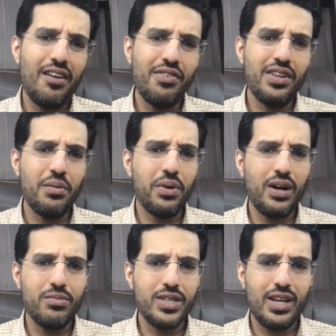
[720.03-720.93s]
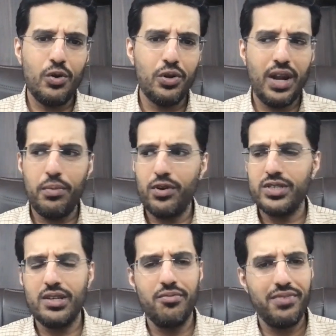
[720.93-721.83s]
everything becomes an outcry because
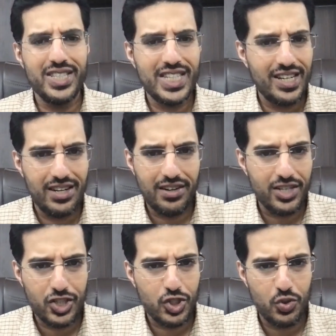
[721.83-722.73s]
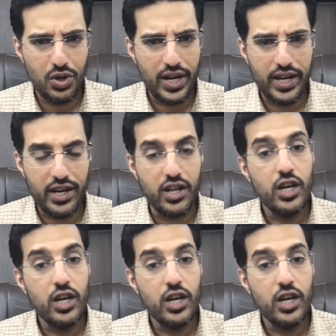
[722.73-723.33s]
some vested interests don't like it.